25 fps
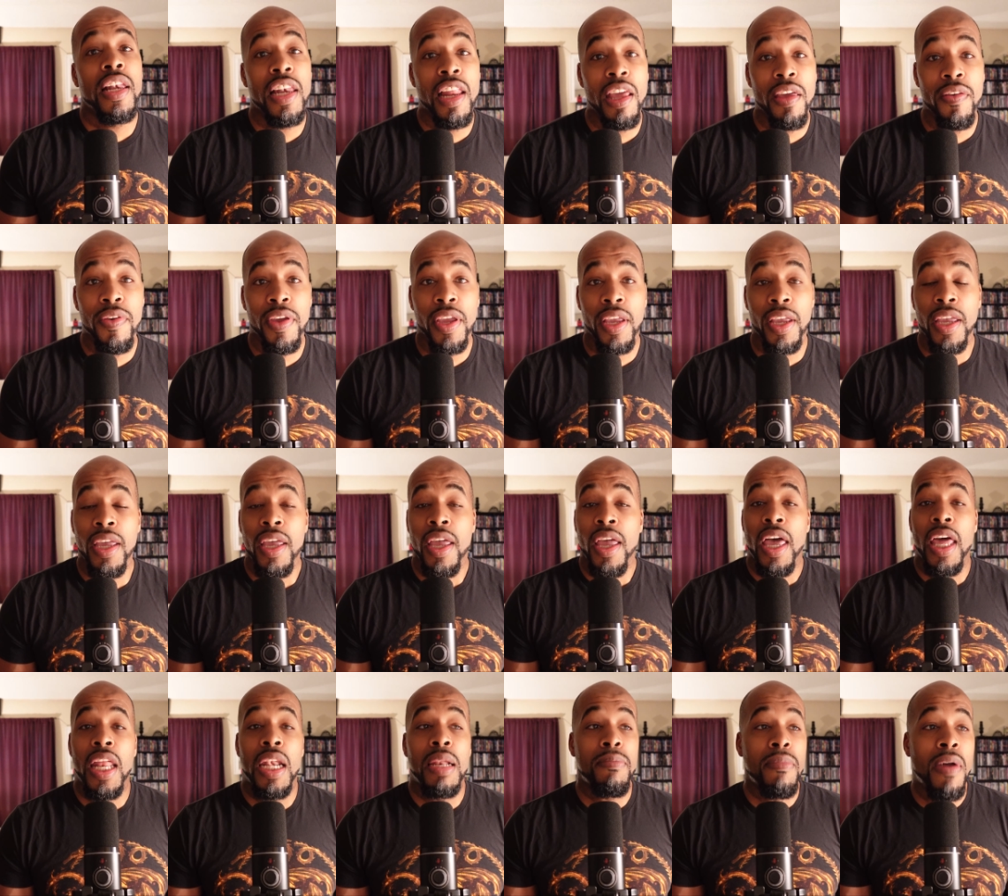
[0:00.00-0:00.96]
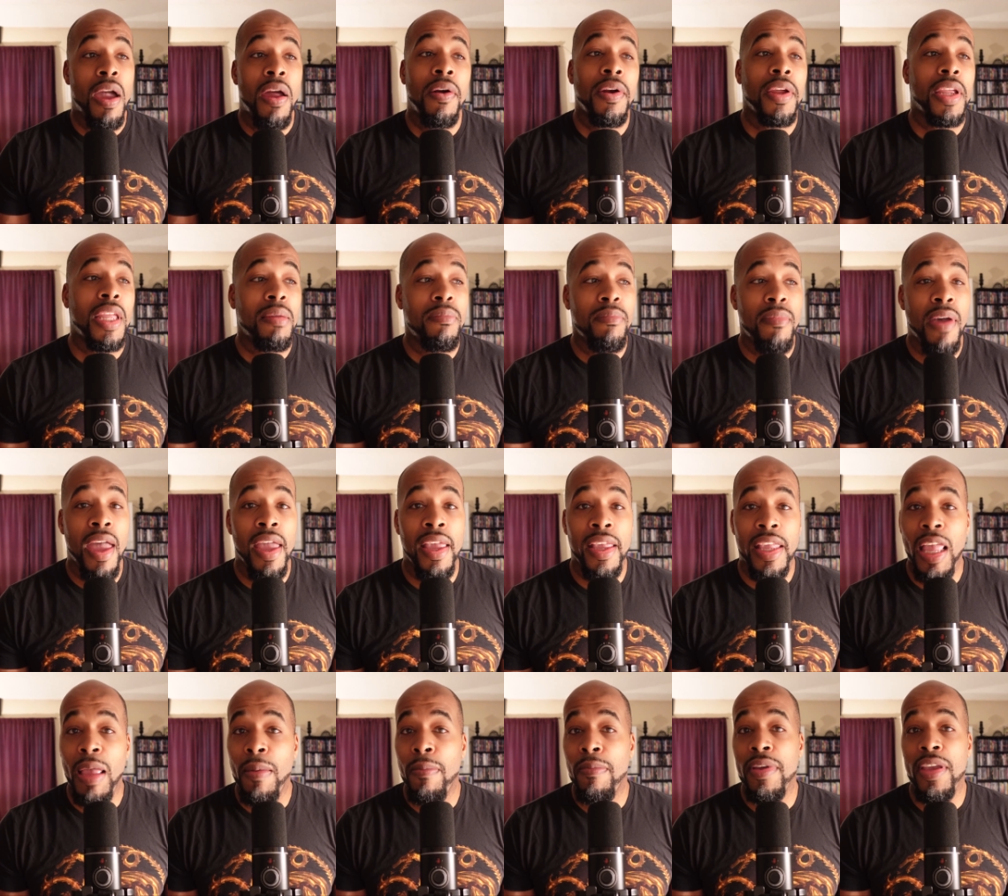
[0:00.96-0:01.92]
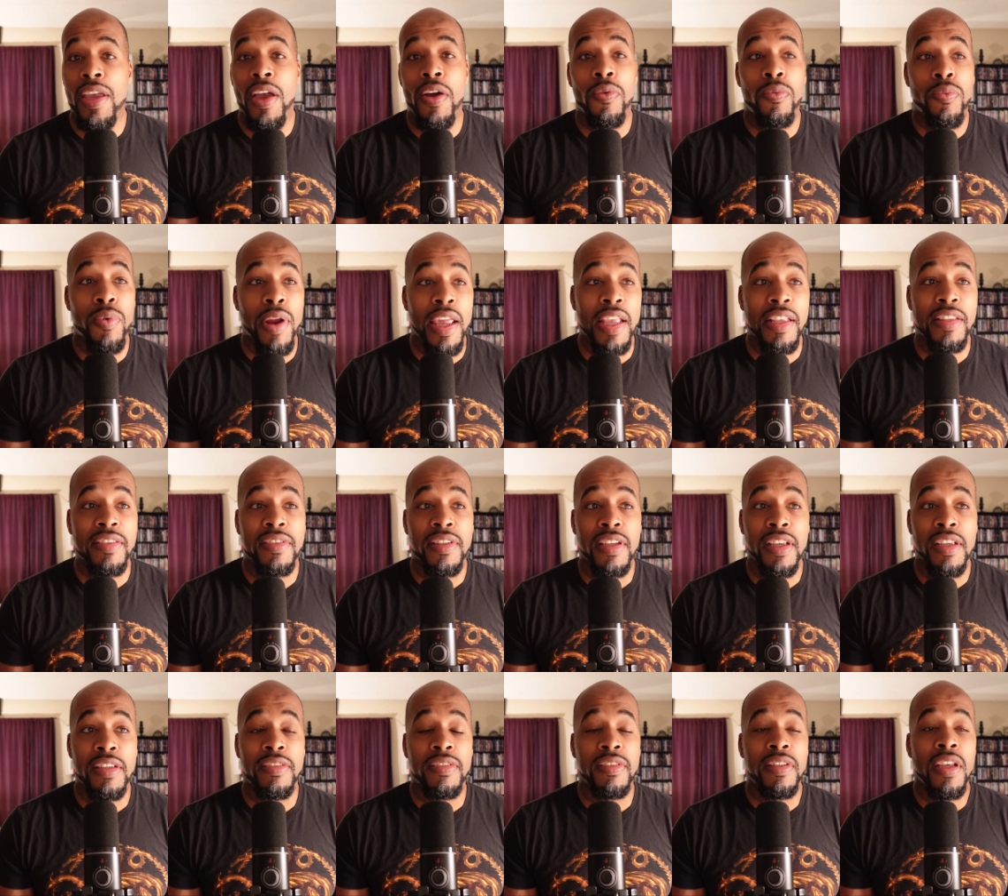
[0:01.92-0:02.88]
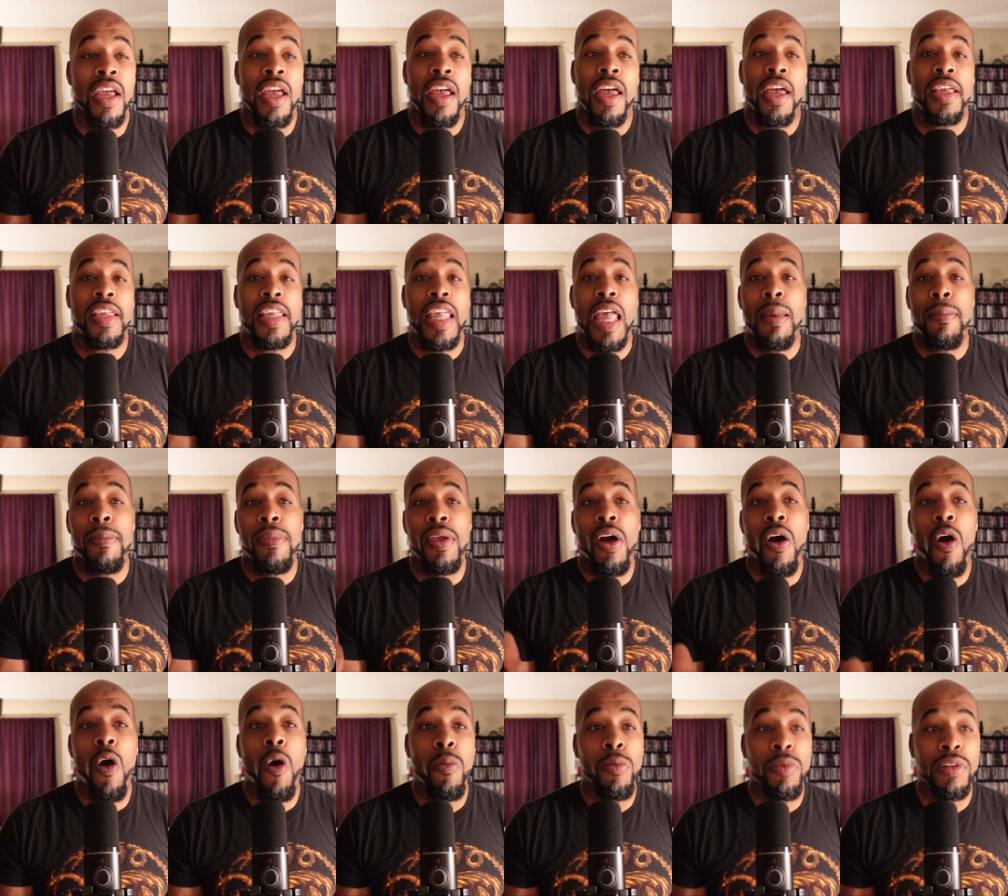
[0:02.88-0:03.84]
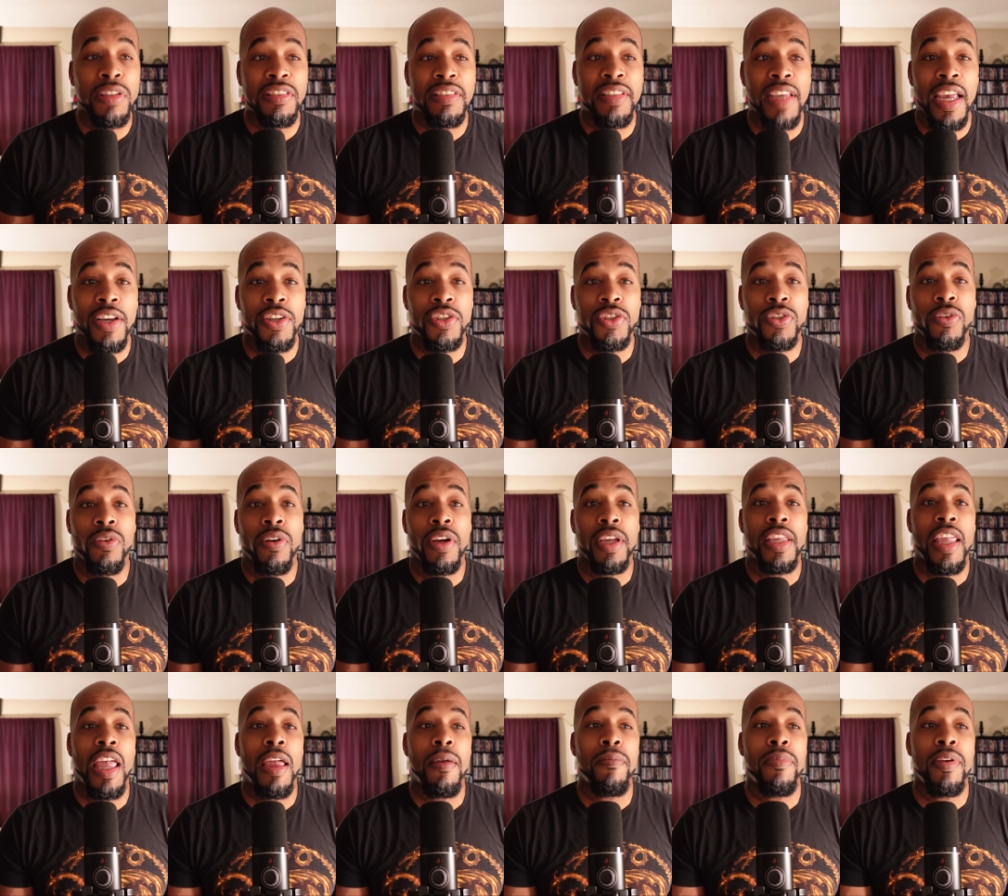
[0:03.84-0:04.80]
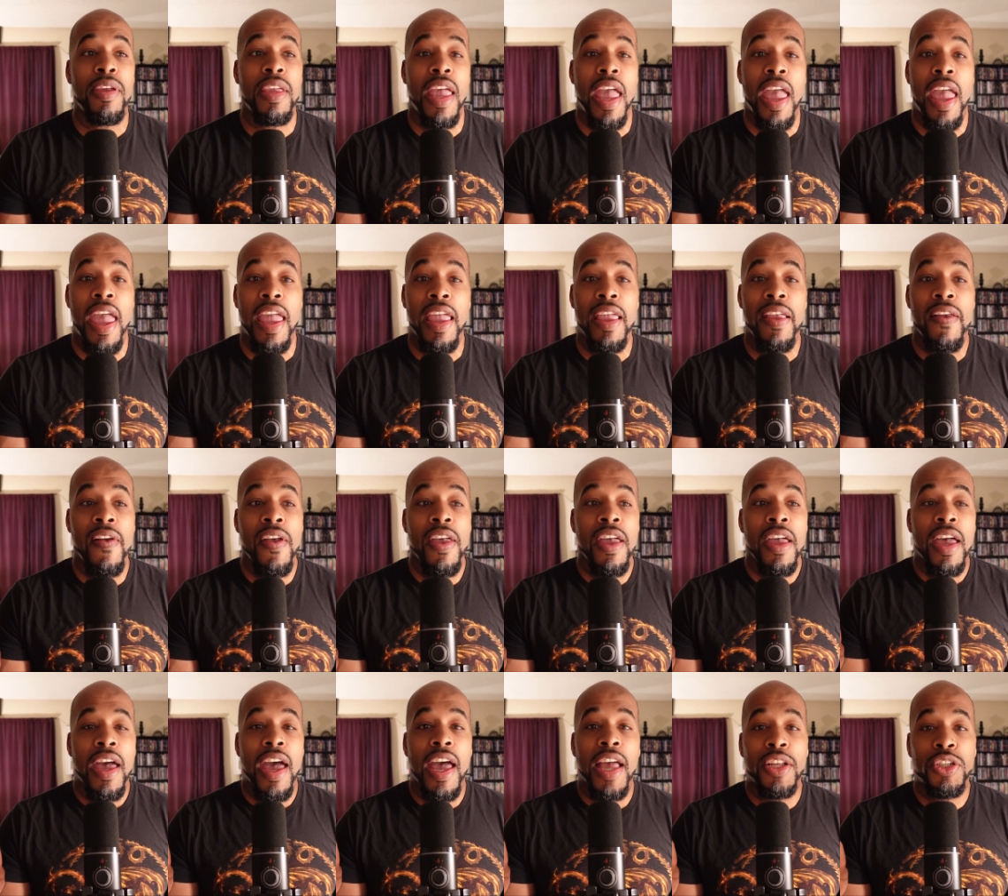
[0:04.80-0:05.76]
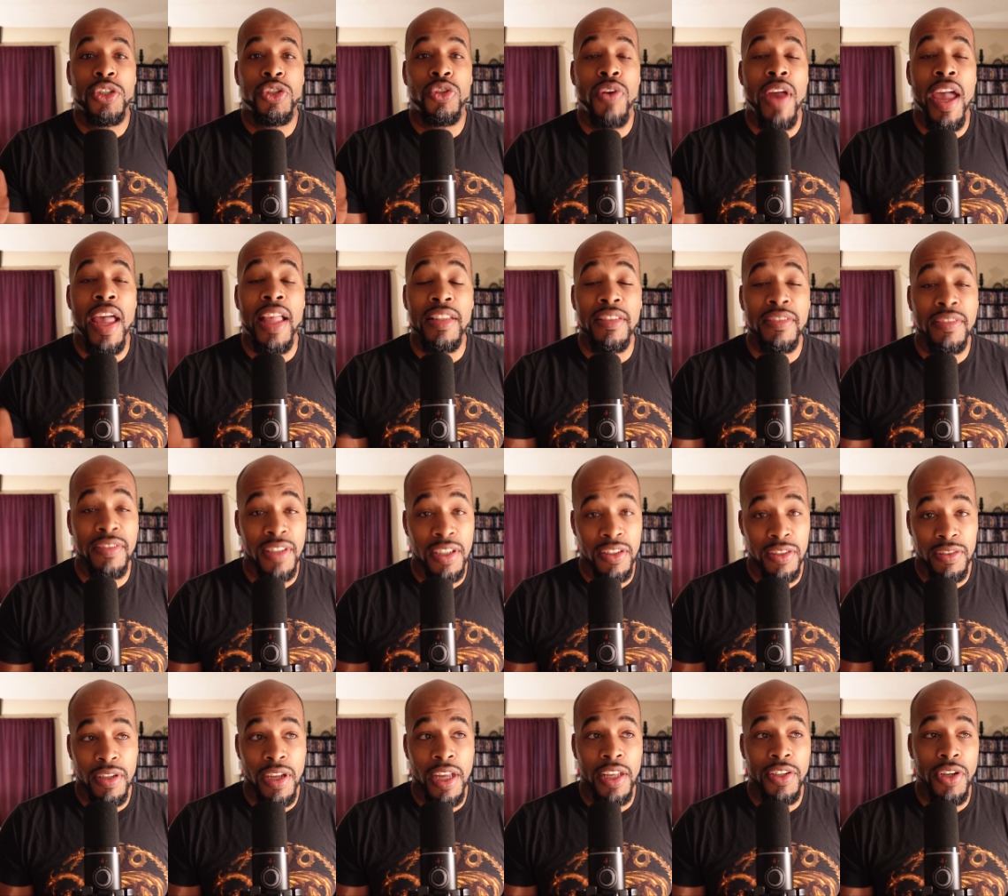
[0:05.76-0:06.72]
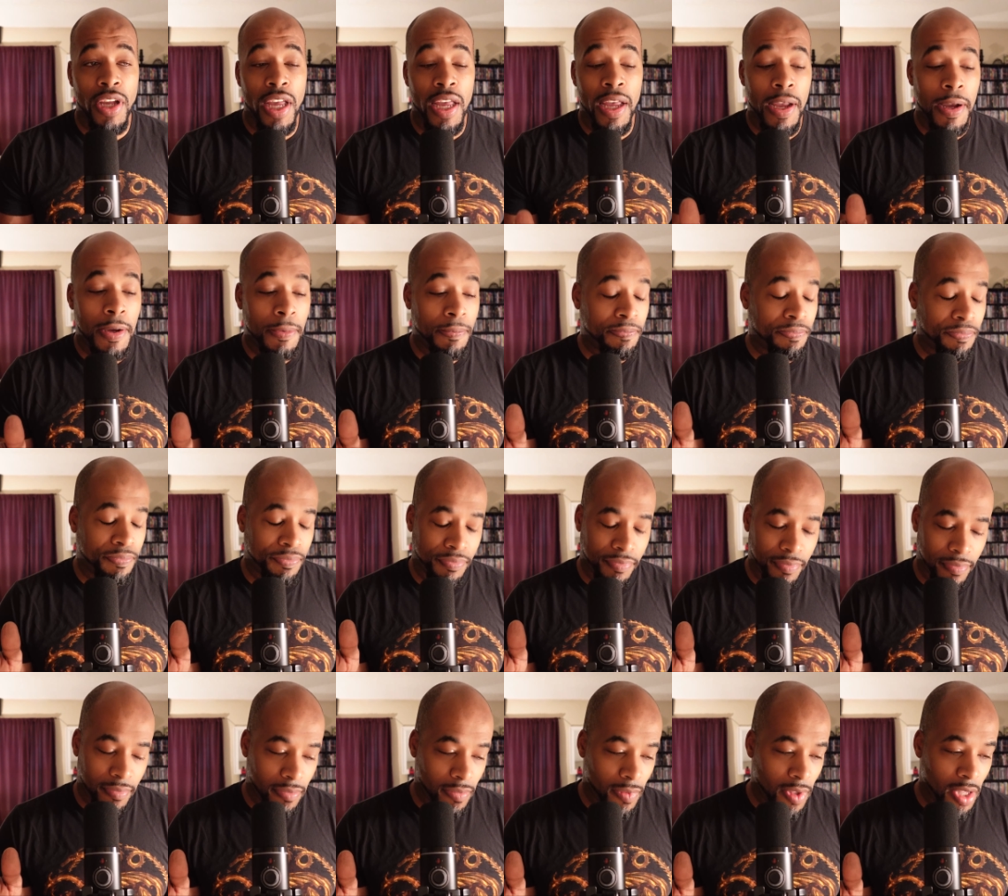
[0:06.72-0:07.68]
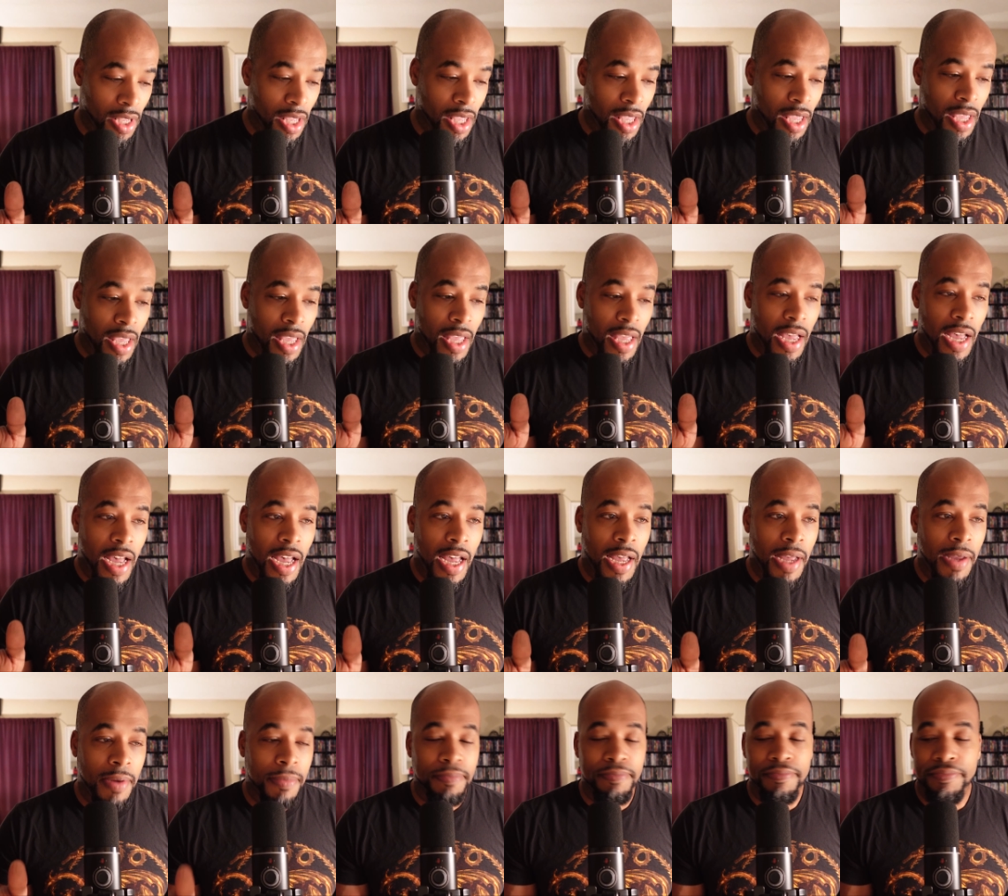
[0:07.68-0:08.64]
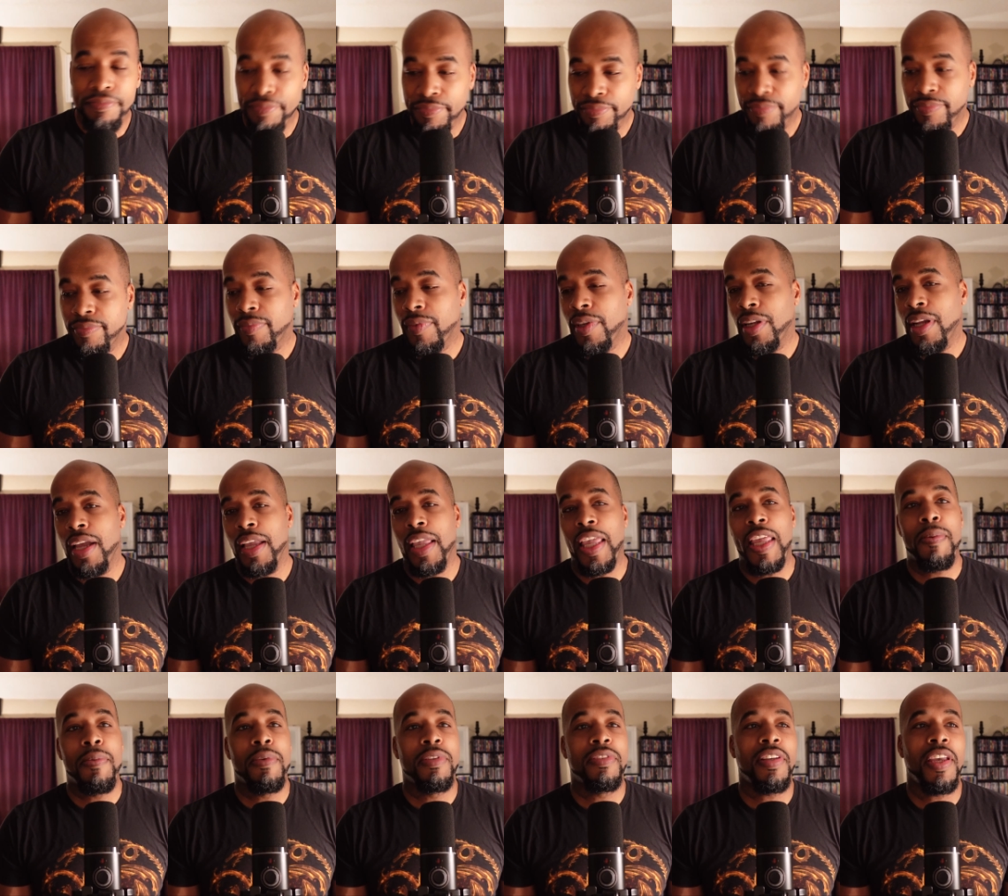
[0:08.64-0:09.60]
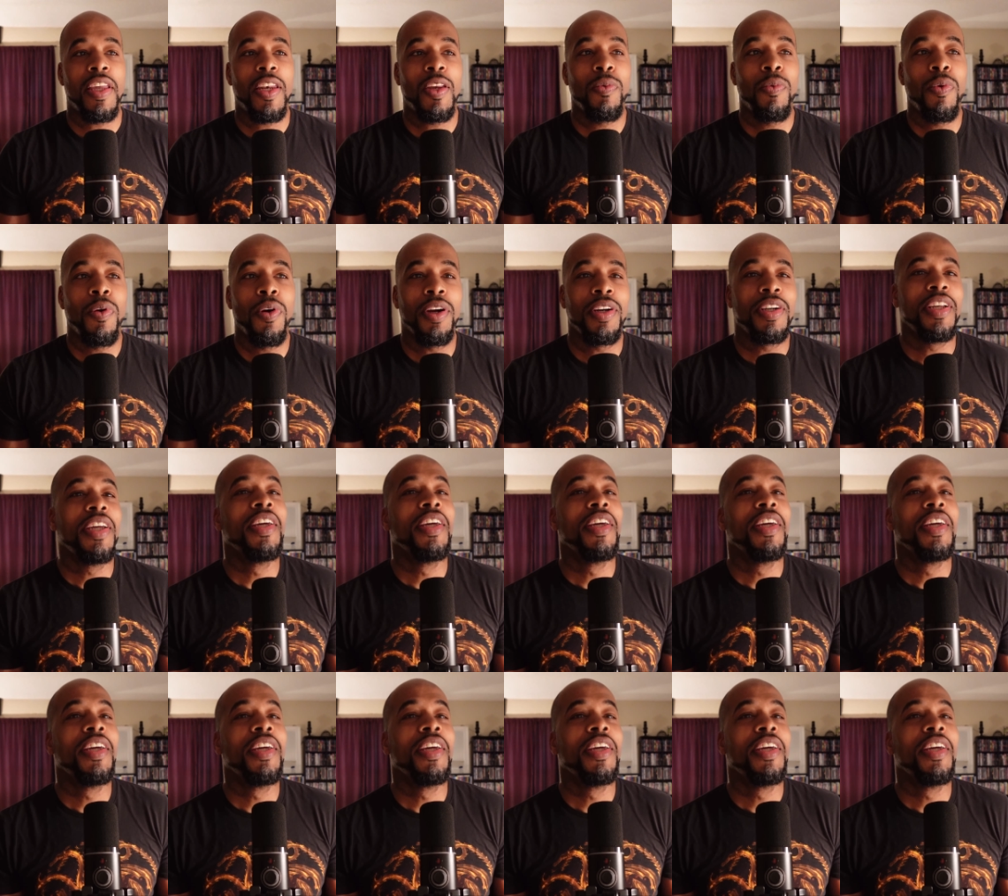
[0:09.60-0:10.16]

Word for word: living. An American man can be a racist, it can be a homosexual, it can be a a trans a, uh, I can't even say the word,